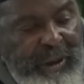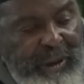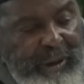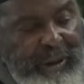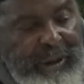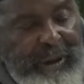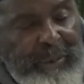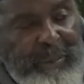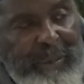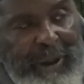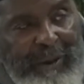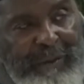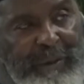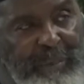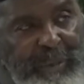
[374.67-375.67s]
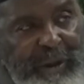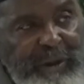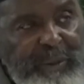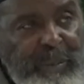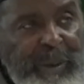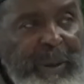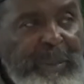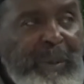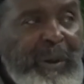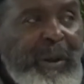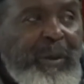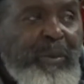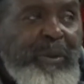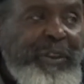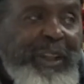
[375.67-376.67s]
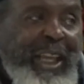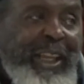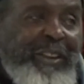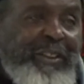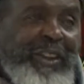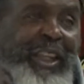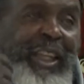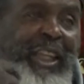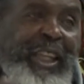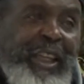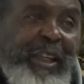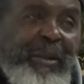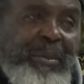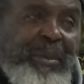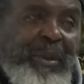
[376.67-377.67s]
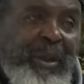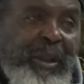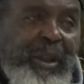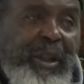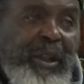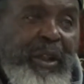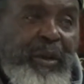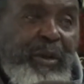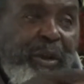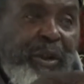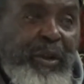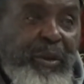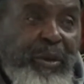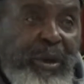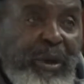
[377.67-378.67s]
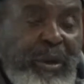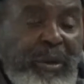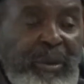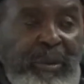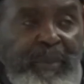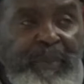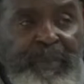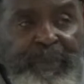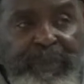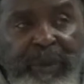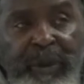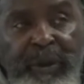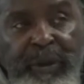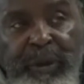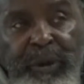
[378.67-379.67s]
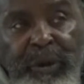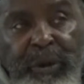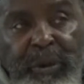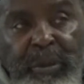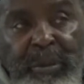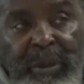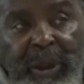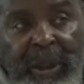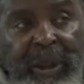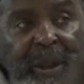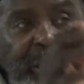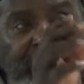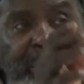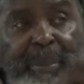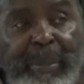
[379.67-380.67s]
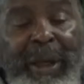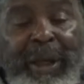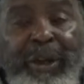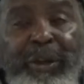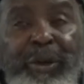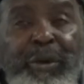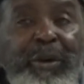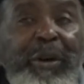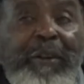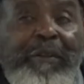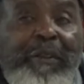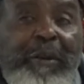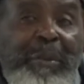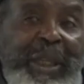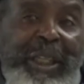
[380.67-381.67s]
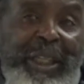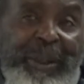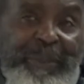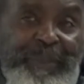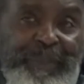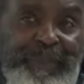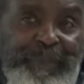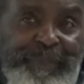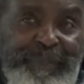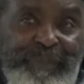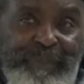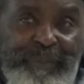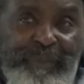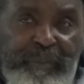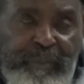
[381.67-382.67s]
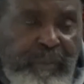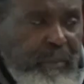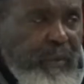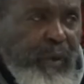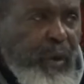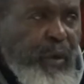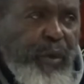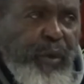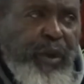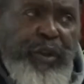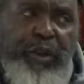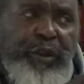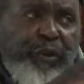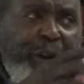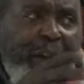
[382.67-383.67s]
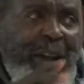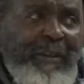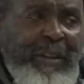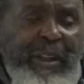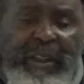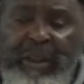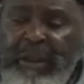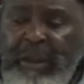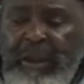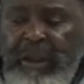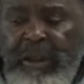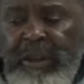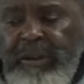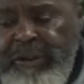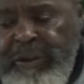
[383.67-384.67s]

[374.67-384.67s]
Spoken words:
that the Prophet, peace be upon him, was asking him, when you go to Umrah, make dua for me. When you're traveling, it's